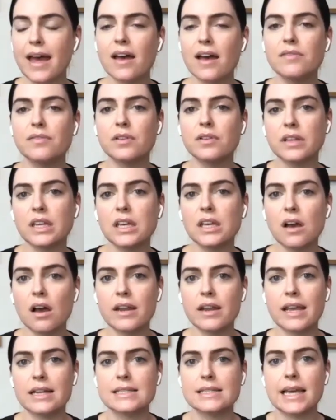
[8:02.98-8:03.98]
heavily
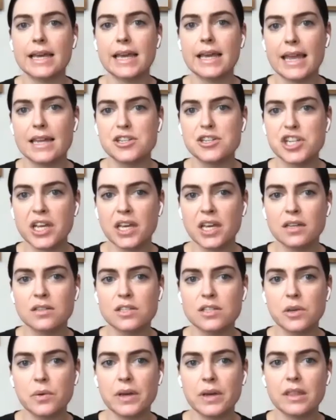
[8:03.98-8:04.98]
on anti aging.
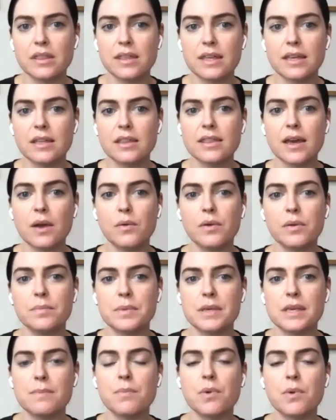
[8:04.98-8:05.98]
So I think that when
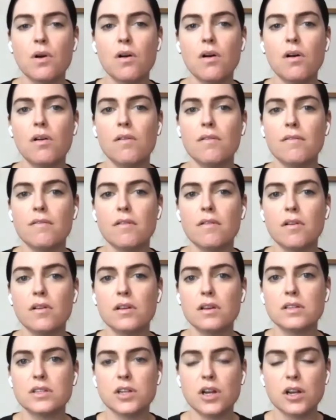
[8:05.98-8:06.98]
people
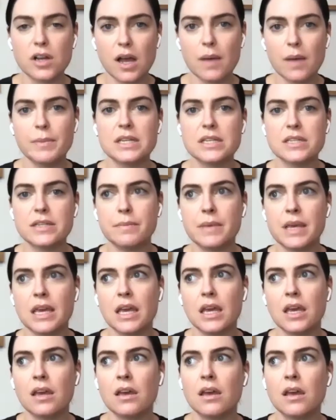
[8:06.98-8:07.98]
start coming to
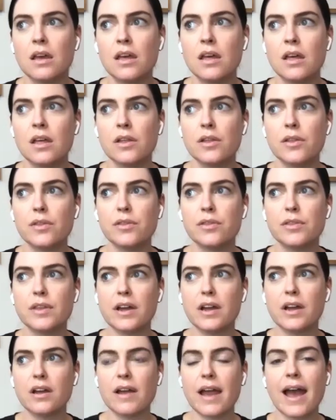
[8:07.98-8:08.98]
me,
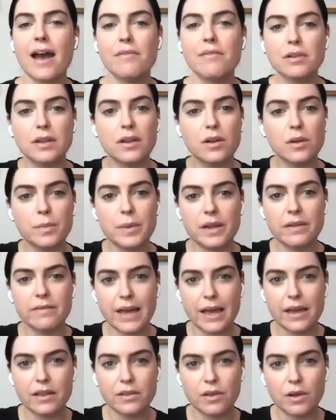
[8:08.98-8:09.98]
they have a little bit of
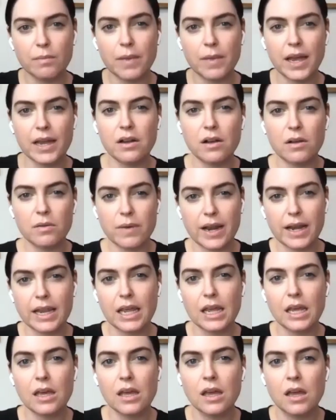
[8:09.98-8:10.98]
that in their mind
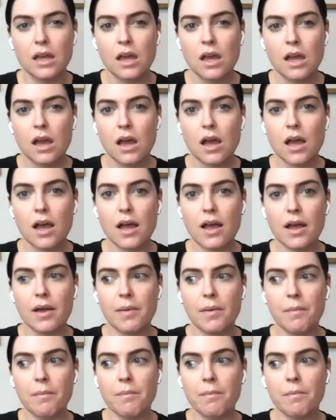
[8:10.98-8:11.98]
already.
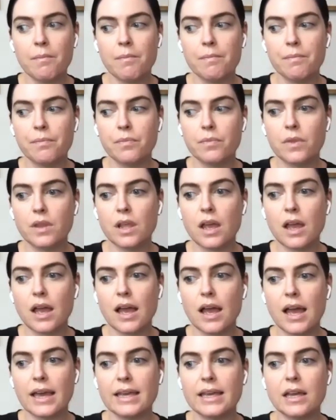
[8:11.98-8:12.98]
Yeah. Um,
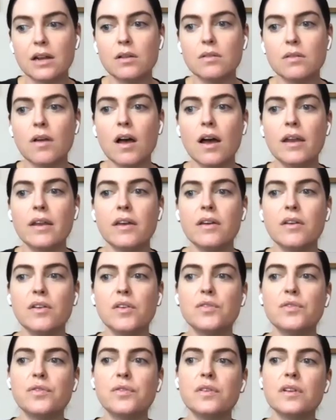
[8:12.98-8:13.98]
I get a lot
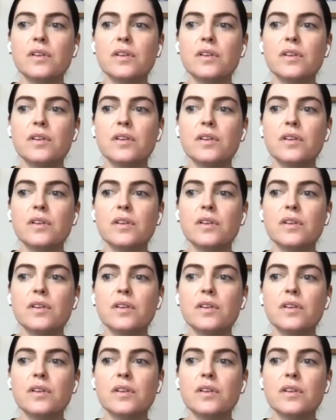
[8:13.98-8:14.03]
of